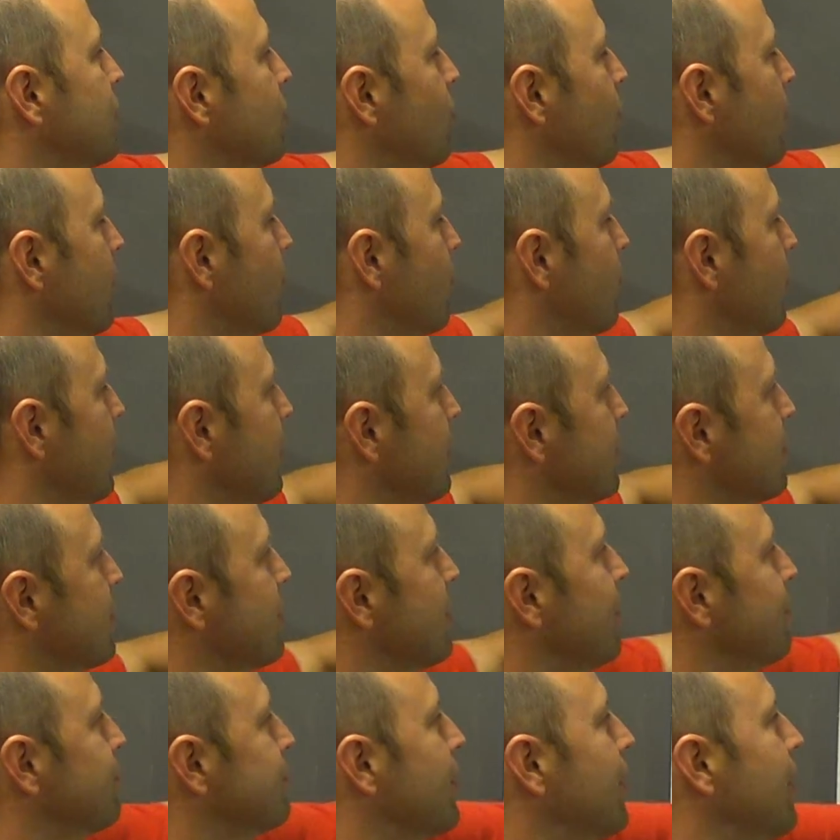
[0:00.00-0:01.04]
could run away at the
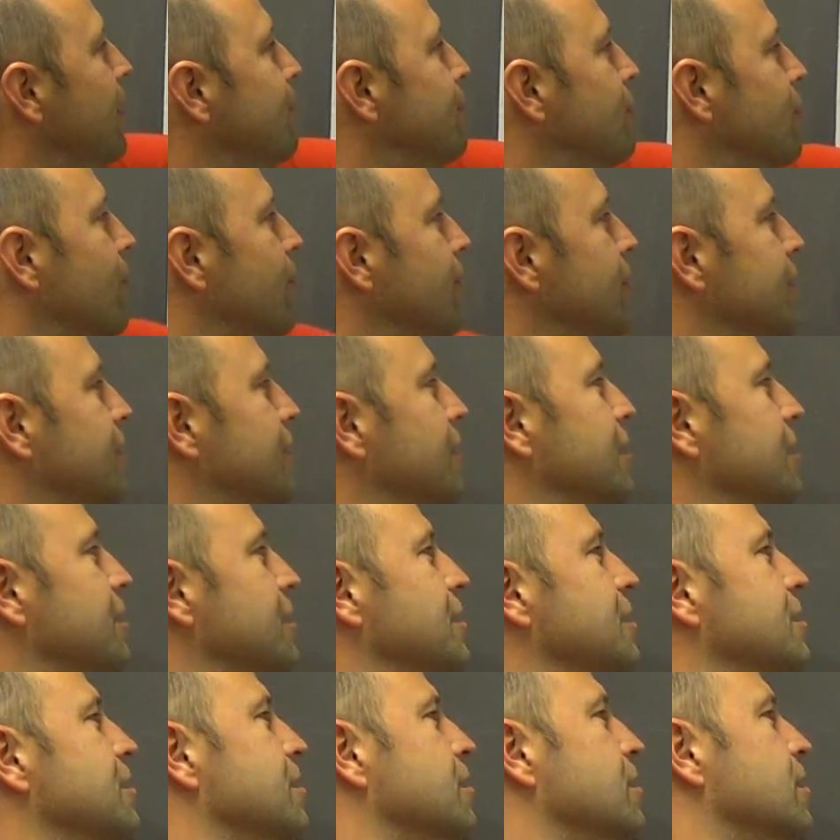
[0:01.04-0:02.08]
same time. You're already
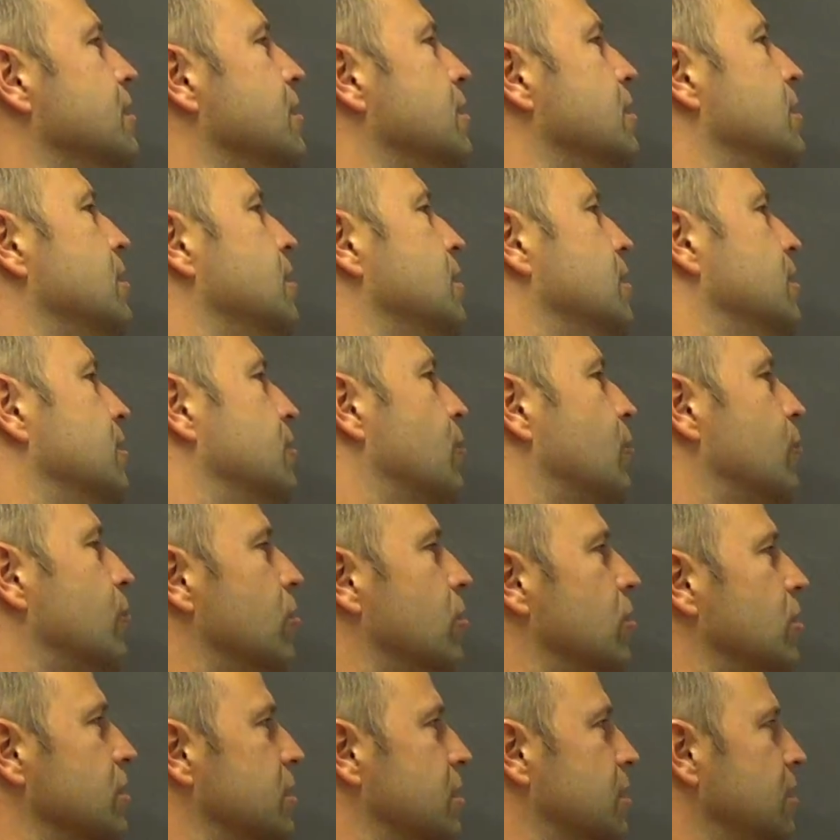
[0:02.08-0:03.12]
getting the
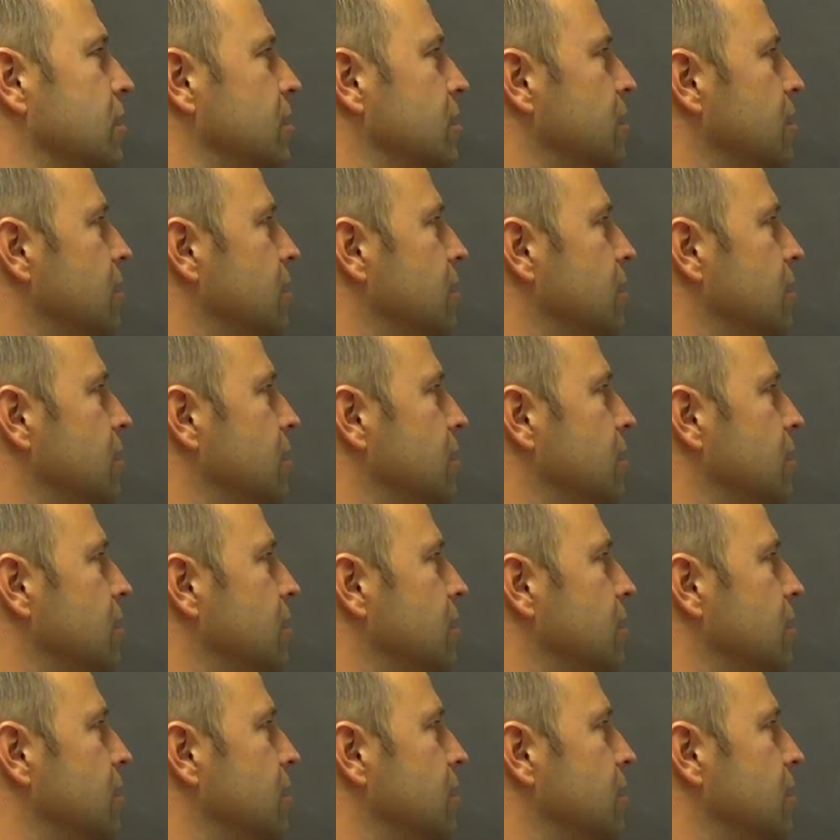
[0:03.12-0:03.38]
rook.